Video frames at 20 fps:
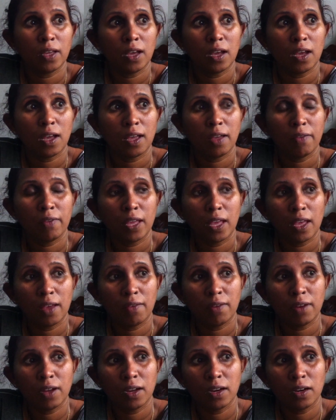we
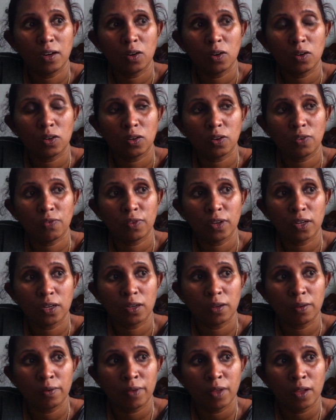have done lot
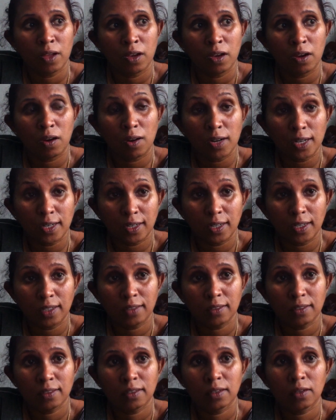of
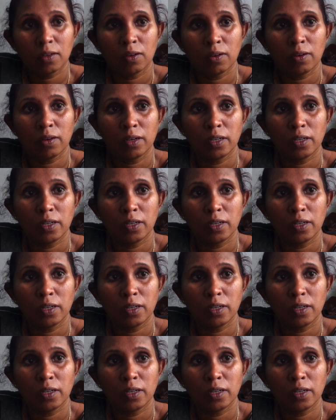auditings,